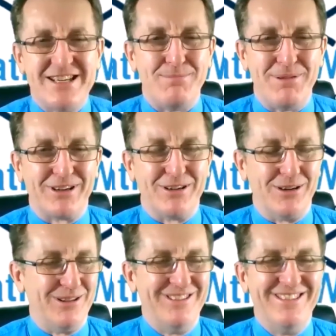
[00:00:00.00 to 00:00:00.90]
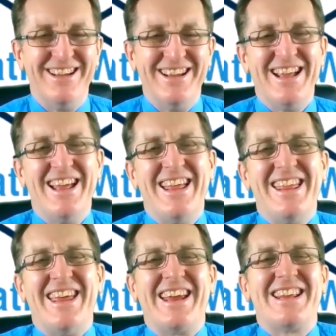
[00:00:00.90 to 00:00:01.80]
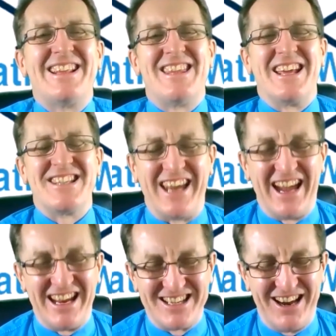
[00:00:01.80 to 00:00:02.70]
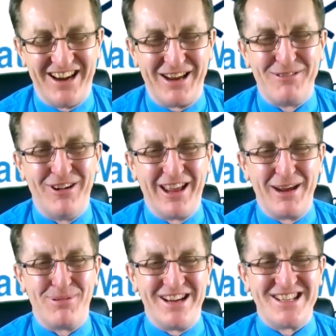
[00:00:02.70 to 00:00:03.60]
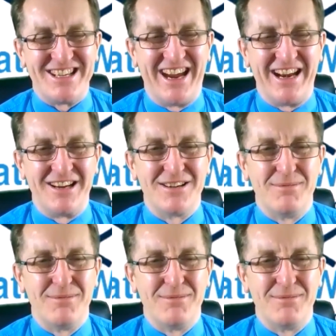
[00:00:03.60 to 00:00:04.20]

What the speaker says: typical. Thanks again, Tony. I really appreciate it.